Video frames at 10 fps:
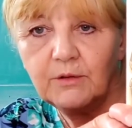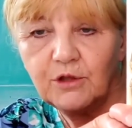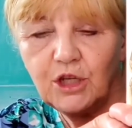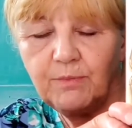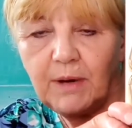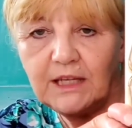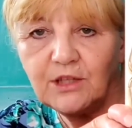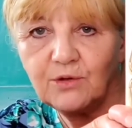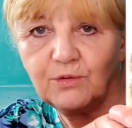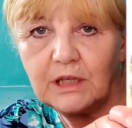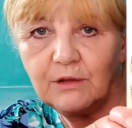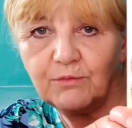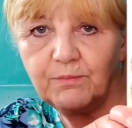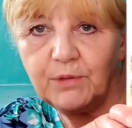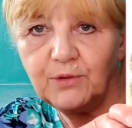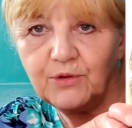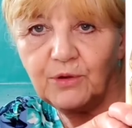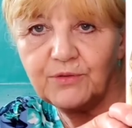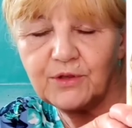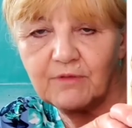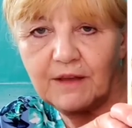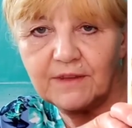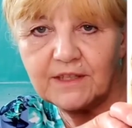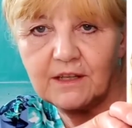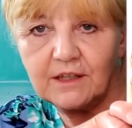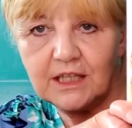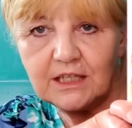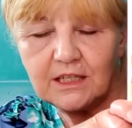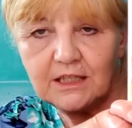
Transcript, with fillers: she painted all the little blue dots around the side